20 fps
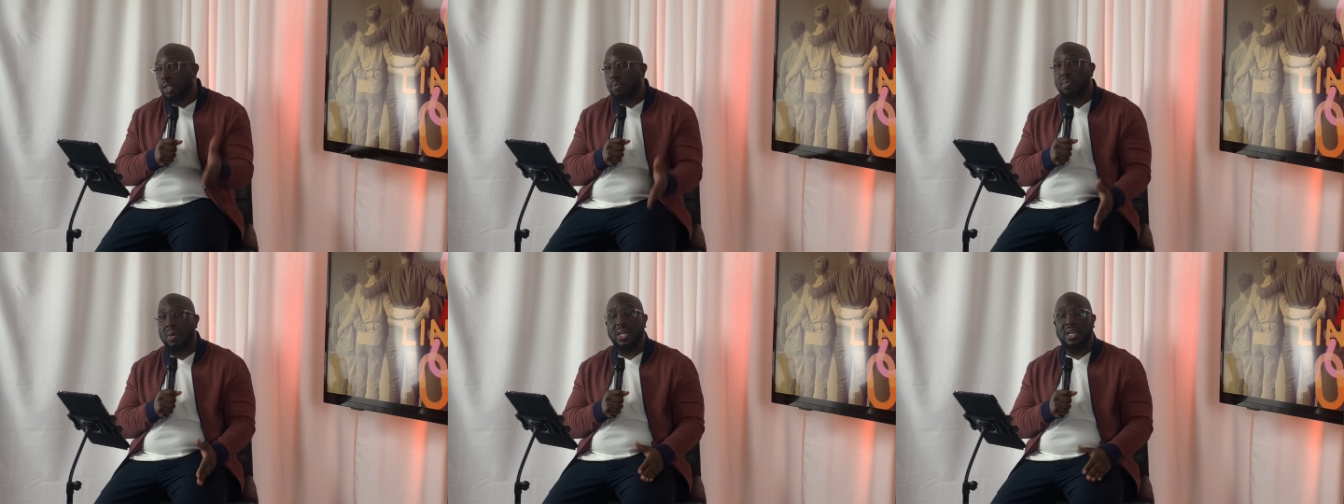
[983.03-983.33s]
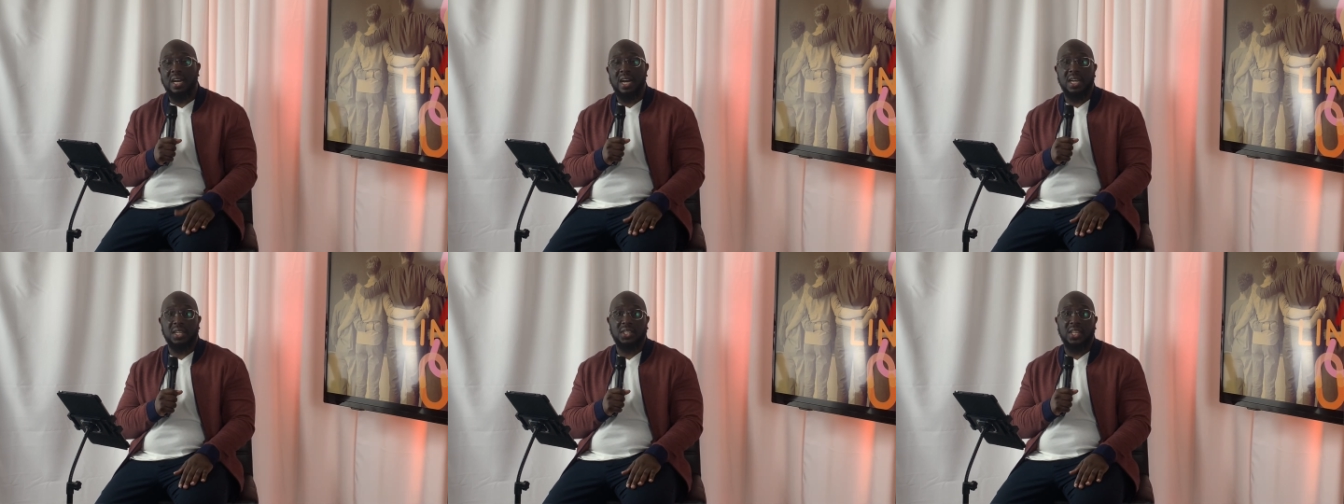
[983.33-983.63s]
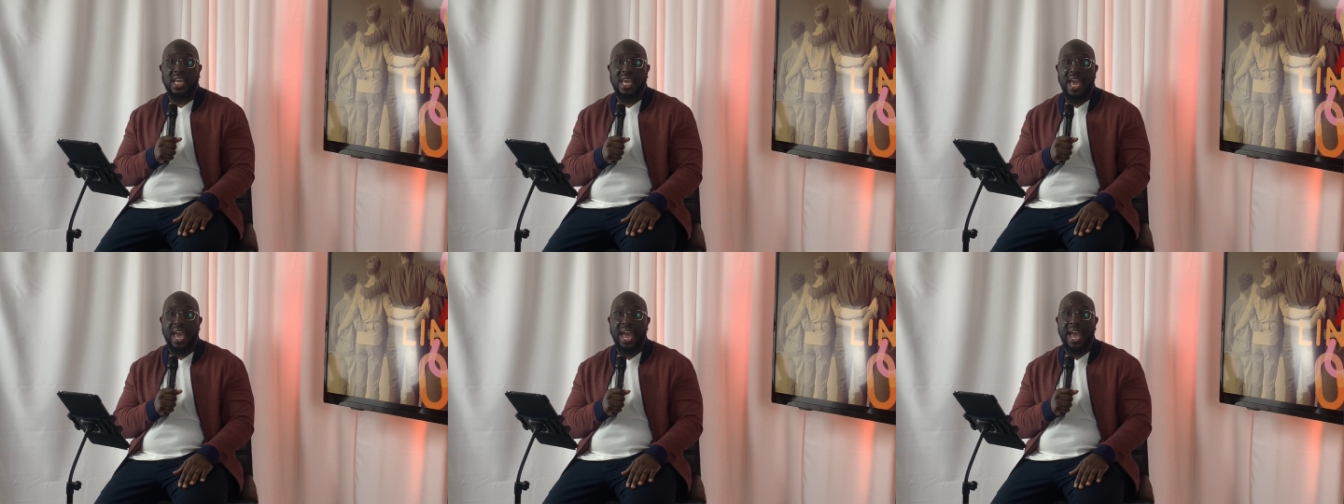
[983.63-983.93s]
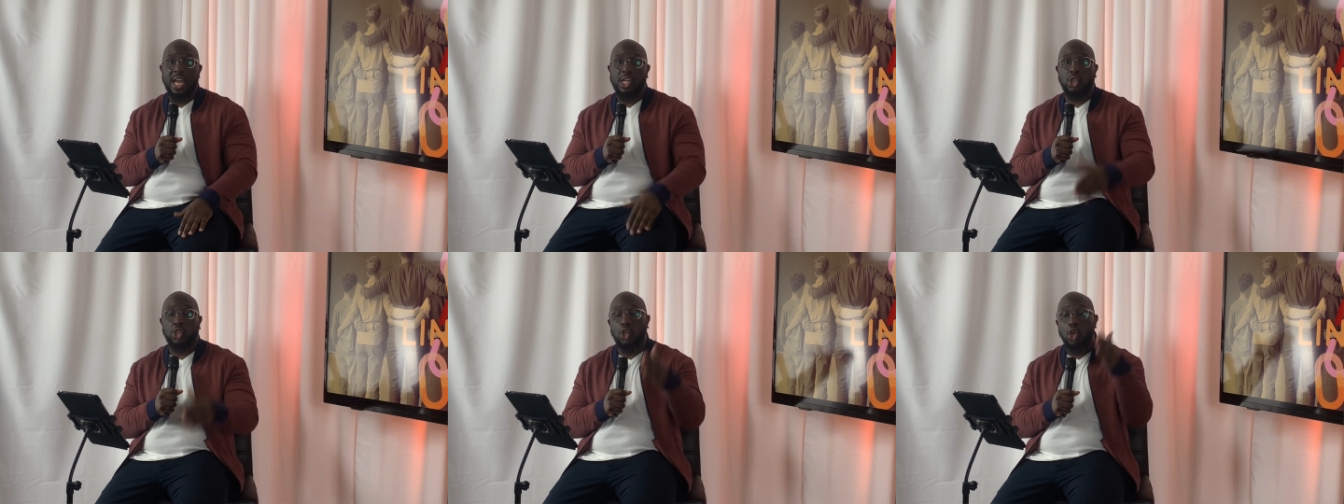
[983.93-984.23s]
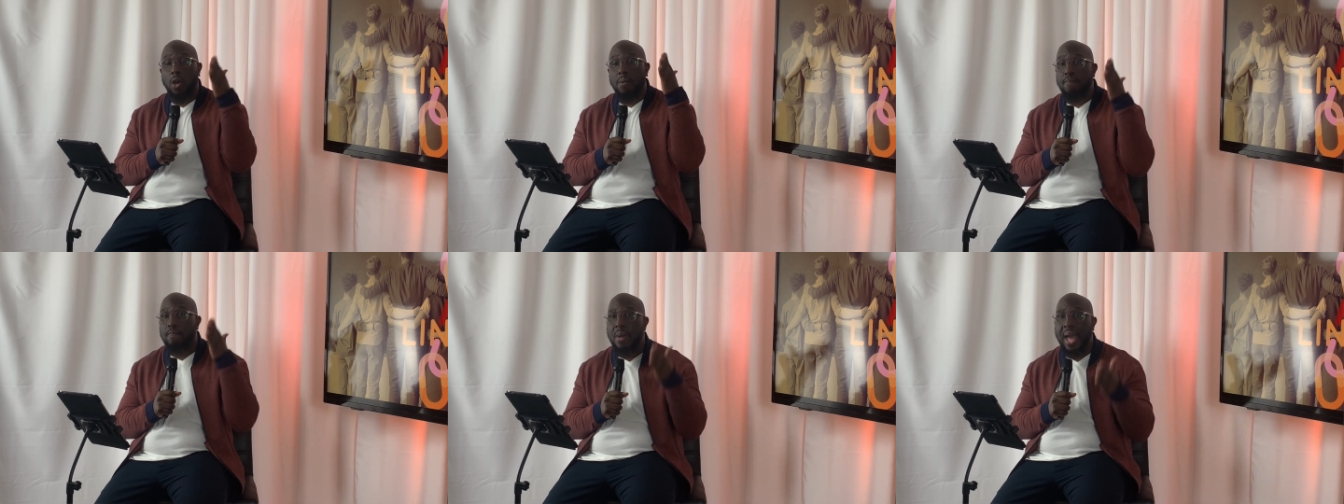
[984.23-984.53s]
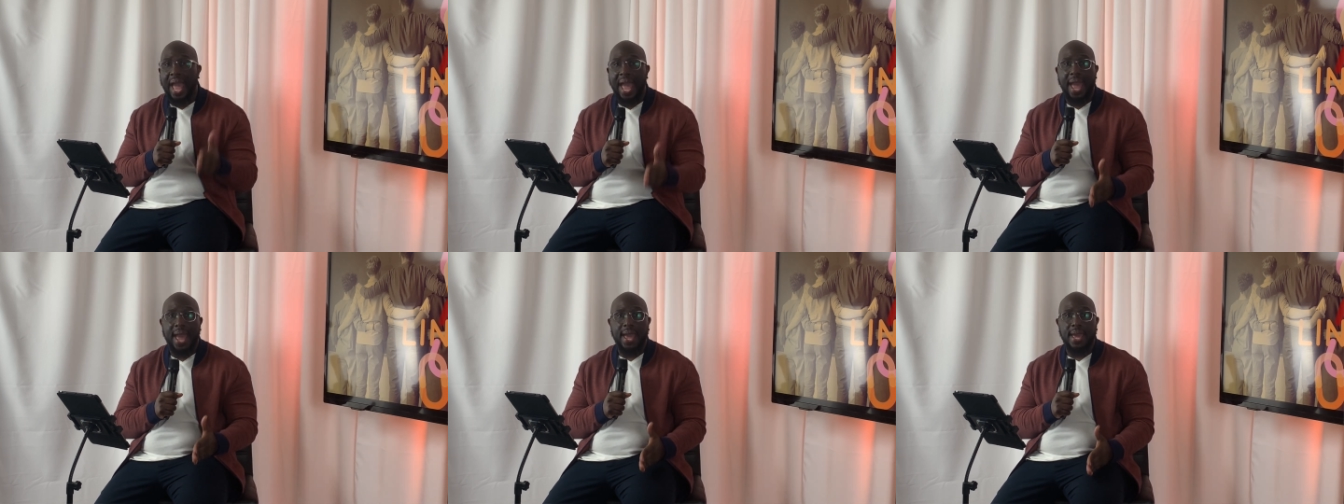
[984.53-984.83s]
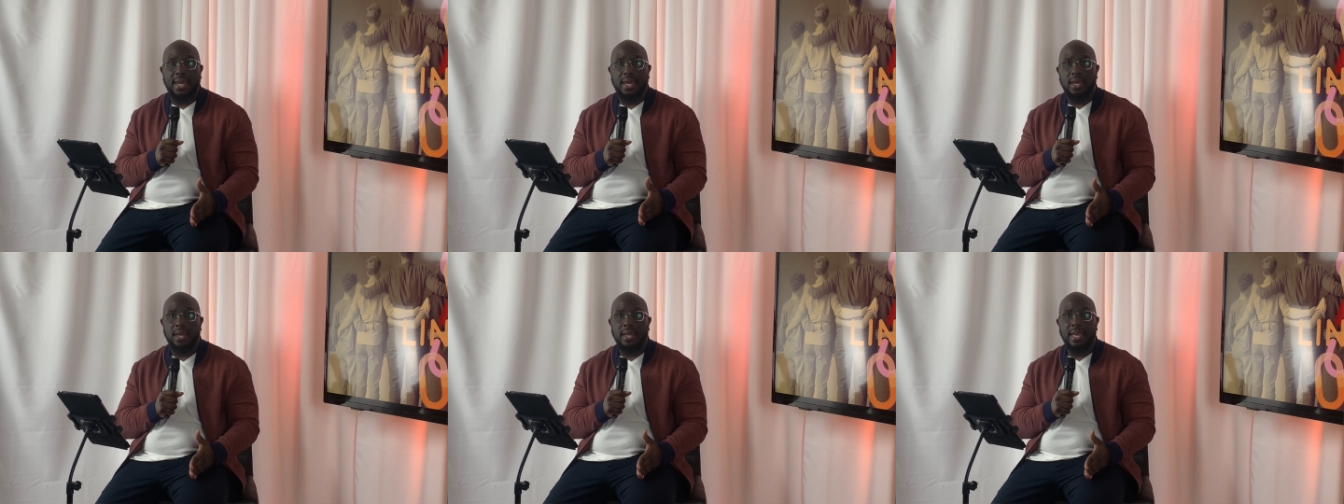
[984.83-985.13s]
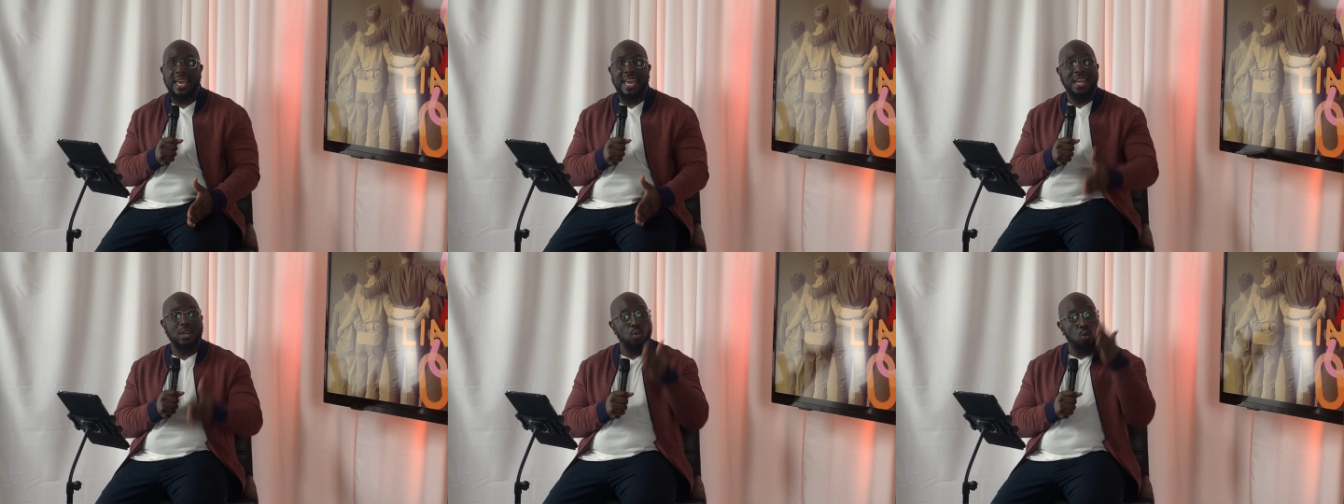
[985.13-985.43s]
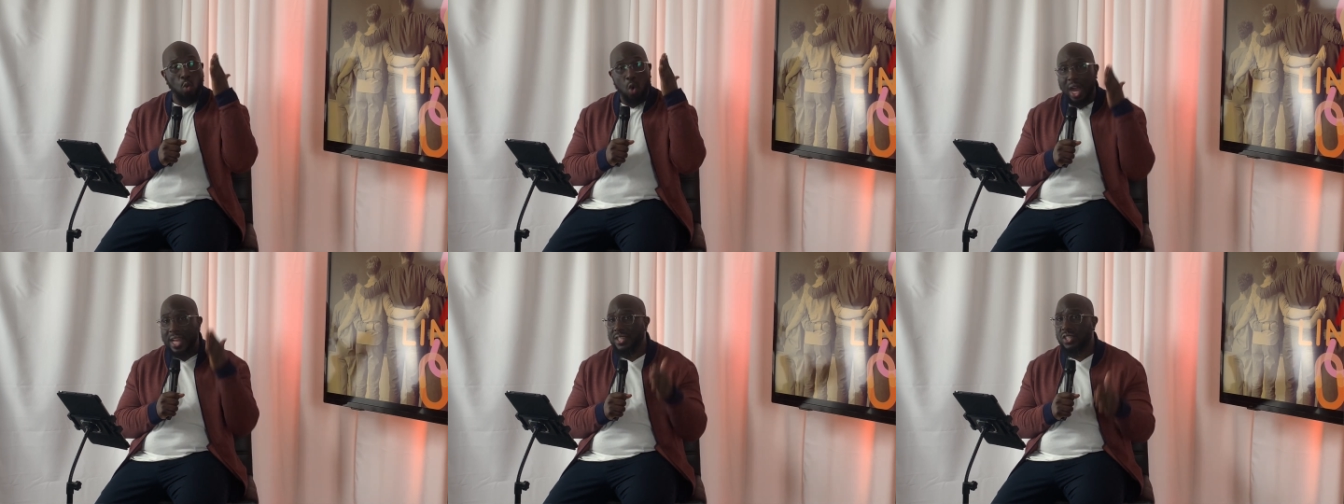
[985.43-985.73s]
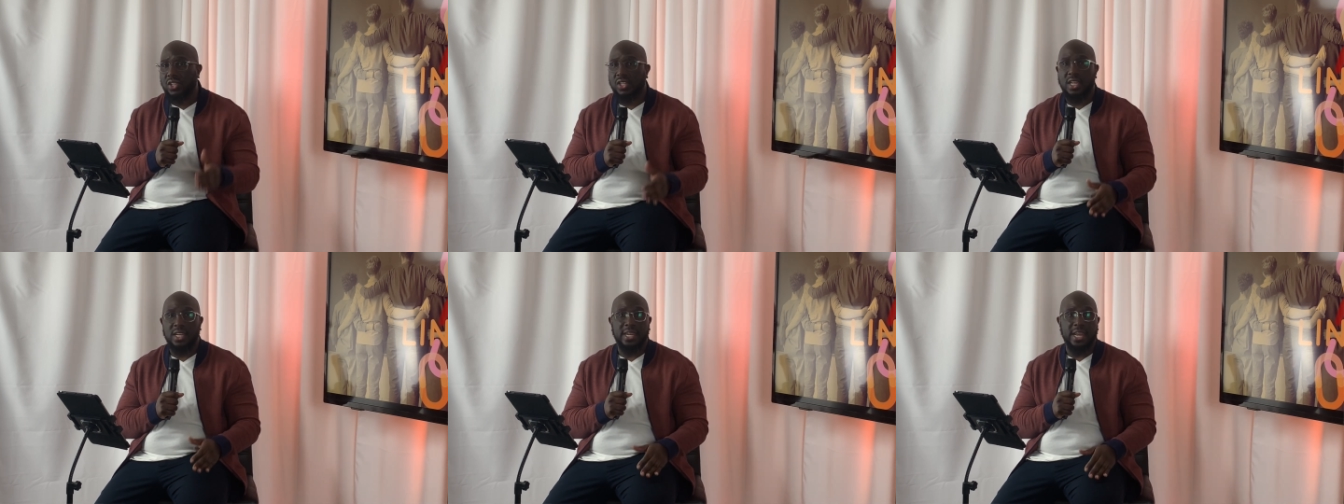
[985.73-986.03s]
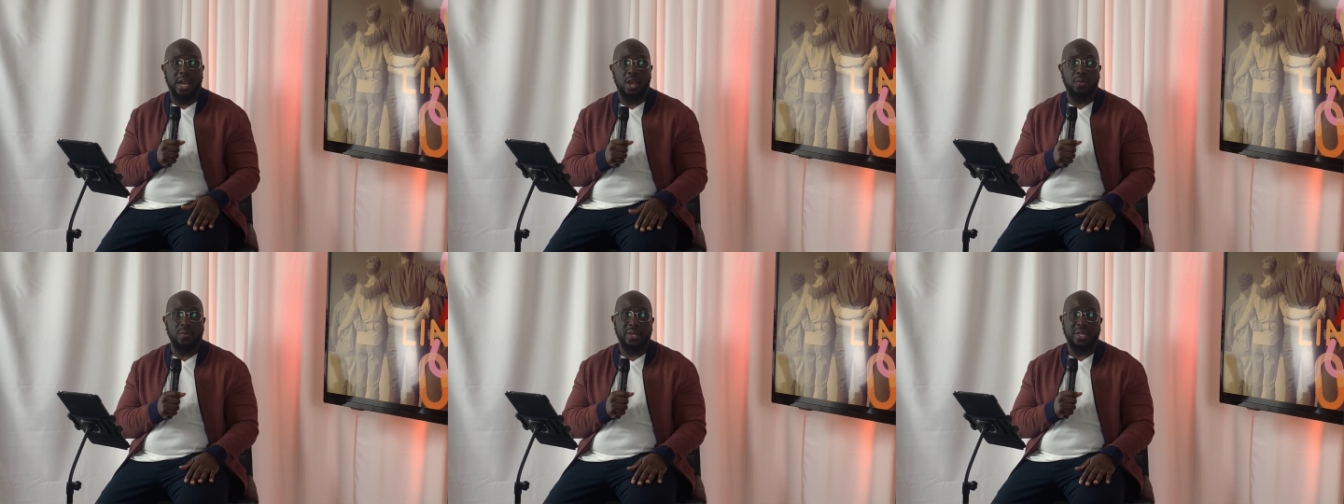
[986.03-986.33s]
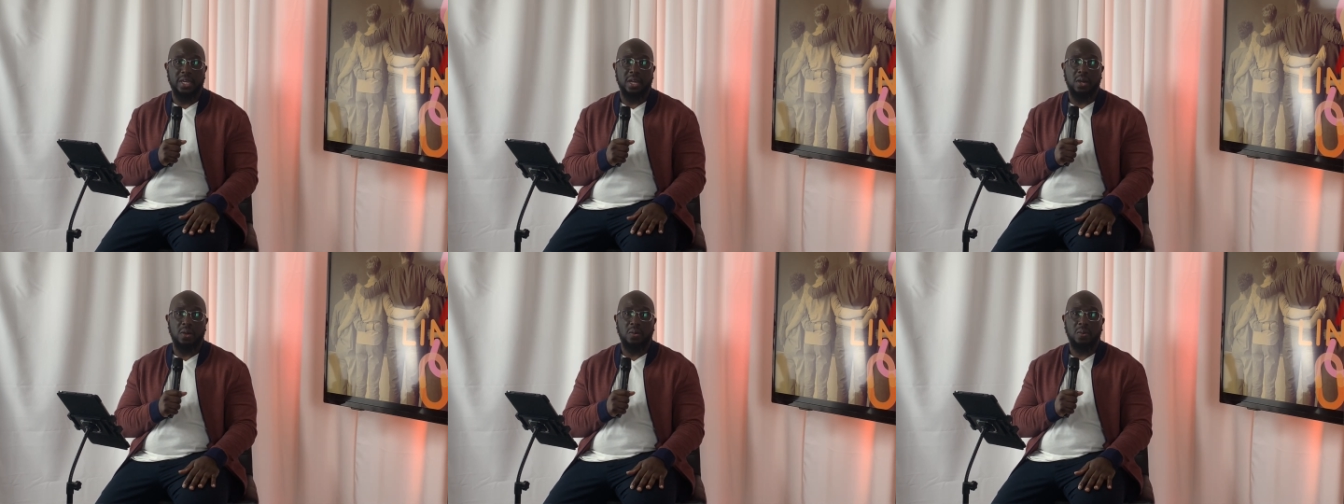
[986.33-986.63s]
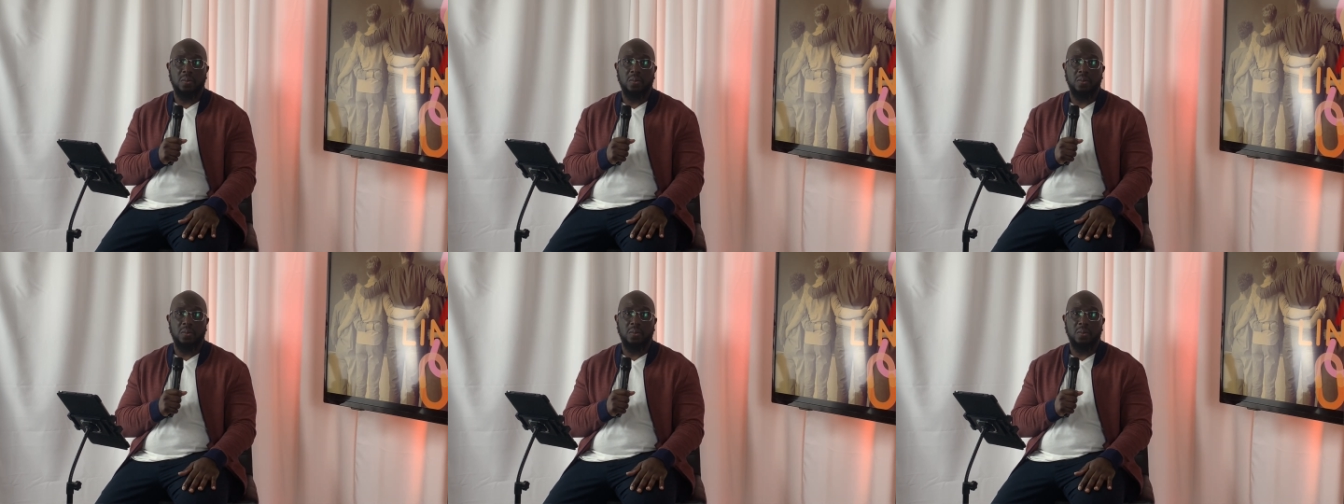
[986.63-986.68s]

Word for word: because they had your back in one scenario